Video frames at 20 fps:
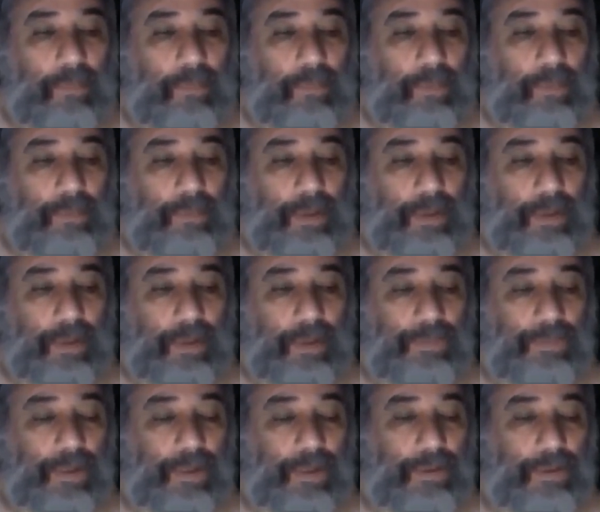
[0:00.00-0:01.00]
but her
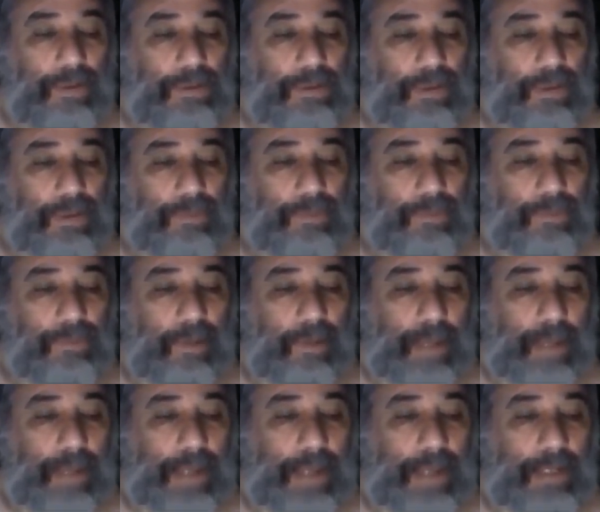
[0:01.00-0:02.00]
father took it very
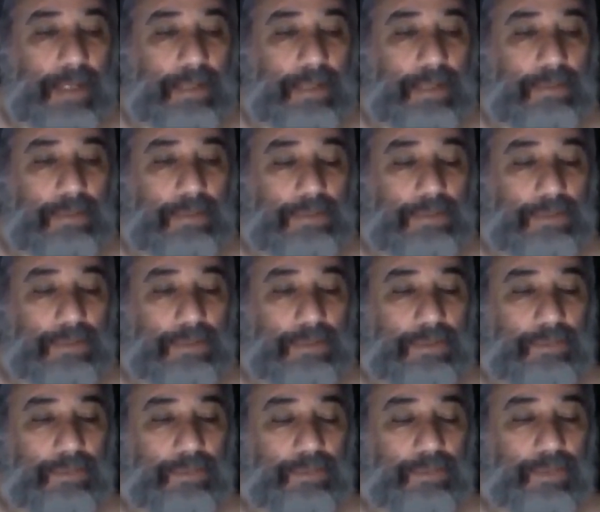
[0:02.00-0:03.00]
badly,
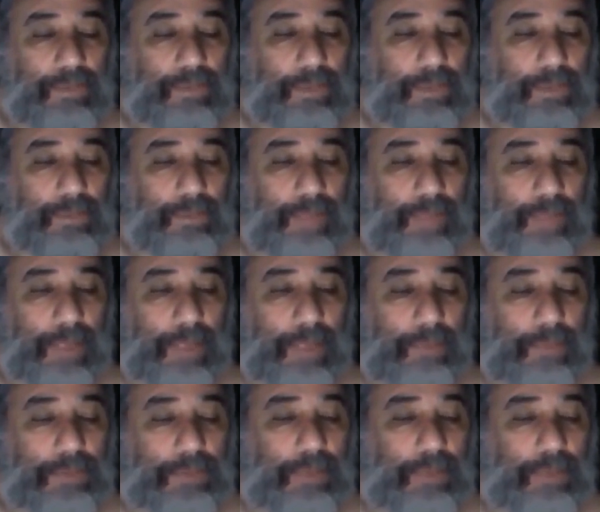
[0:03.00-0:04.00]
blamed
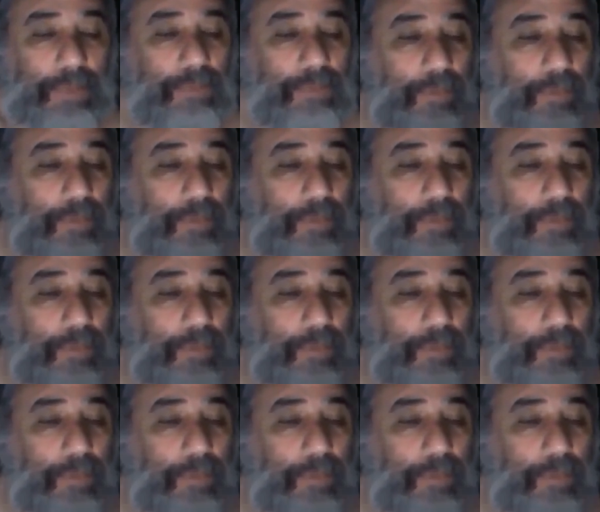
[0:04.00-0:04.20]
himself, couldn't